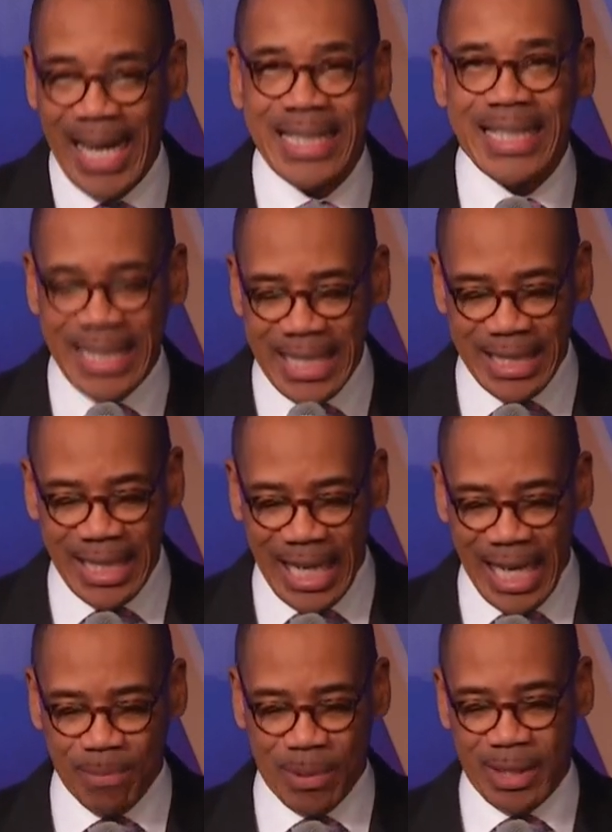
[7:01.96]
and sees the
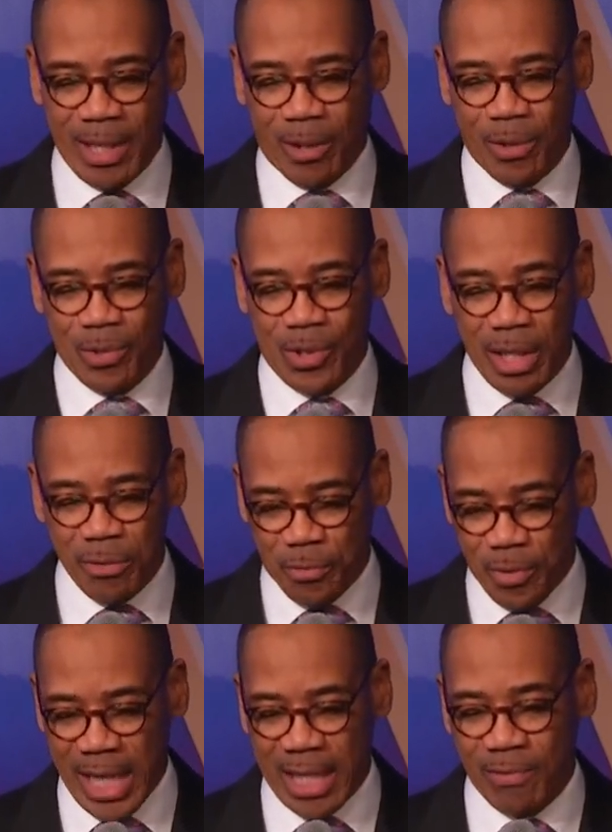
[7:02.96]
obstacles in
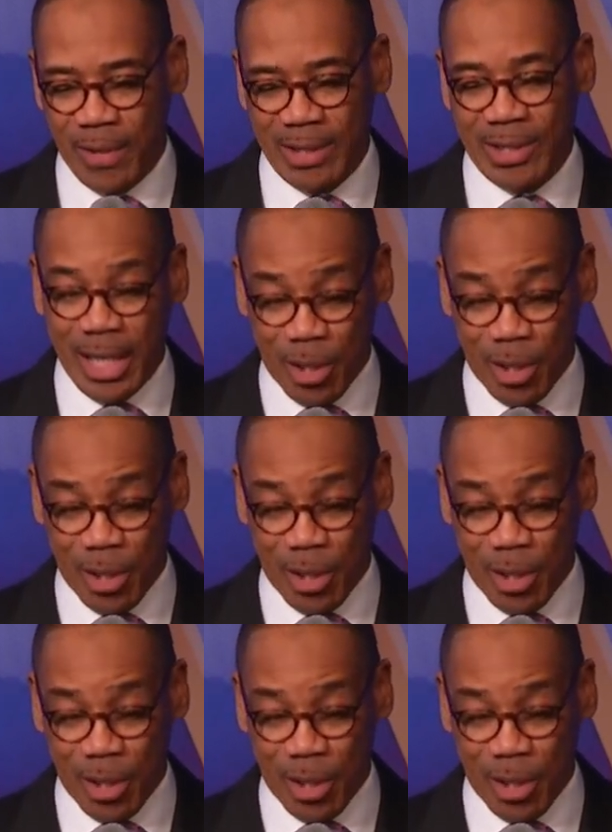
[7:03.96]
front of us